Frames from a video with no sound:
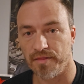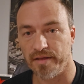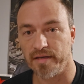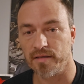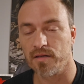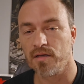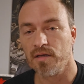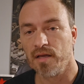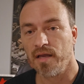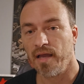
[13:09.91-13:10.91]
thing.
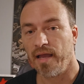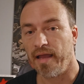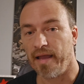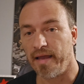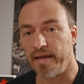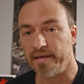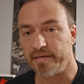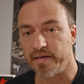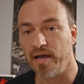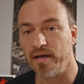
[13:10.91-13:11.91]
And